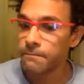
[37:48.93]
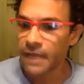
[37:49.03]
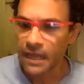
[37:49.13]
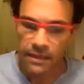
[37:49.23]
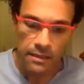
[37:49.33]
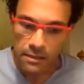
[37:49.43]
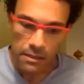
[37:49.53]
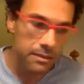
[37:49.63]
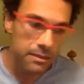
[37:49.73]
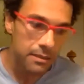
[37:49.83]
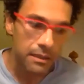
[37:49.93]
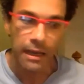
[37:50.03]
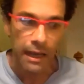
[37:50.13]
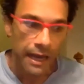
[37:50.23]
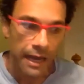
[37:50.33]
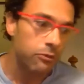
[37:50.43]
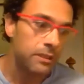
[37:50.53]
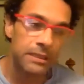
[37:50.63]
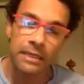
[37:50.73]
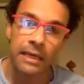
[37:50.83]
this is, I
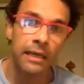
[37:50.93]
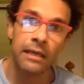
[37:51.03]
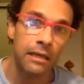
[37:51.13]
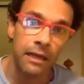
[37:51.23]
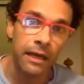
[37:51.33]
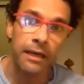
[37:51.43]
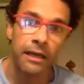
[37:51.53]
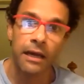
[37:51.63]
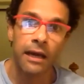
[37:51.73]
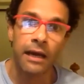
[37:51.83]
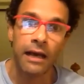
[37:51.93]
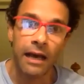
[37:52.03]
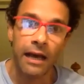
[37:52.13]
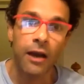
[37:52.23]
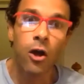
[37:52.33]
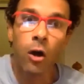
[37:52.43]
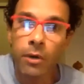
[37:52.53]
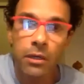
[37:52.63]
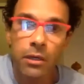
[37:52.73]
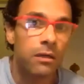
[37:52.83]
would say, like a
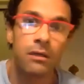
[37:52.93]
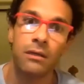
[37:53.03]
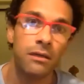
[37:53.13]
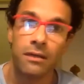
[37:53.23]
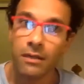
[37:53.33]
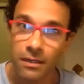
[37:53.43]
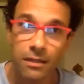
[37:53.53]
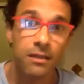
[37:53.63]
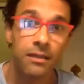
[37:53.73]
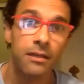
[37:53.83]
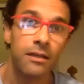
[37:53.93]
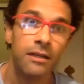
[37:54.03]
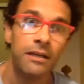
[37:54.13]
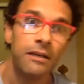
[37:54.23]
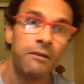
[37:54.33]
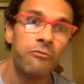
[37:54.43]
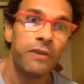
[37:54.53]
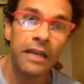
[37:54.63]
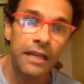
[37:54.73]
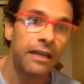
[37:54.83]
common
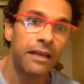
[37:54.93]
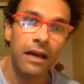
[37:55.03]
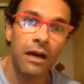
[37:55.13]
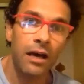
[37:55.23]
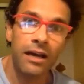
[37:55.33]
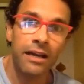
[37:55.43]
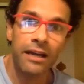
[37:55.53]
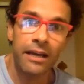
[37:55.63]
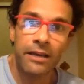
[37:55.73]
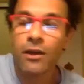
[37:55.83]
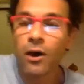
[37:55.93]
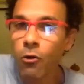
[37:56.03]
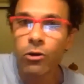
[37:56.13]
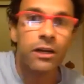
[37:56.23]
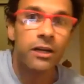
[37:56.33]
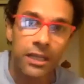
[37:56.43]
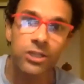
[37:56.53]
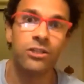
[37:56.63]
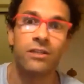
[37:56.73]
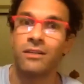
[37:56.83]
feeling in the whole
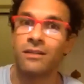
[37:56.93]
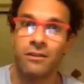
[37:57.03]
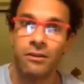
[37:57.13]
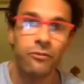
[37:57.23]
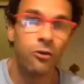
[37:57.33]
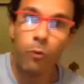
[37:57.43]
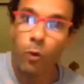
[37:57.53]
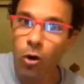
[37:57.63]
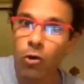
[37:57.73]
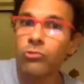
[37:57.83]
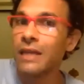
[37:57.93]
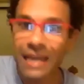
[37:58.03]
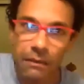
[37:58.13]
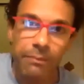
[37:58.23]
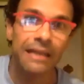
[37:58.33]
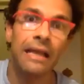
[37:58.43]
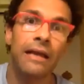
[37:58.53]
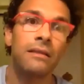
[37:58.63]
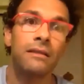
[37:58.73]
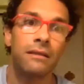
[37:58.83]
region, from Morocco till Baghdad.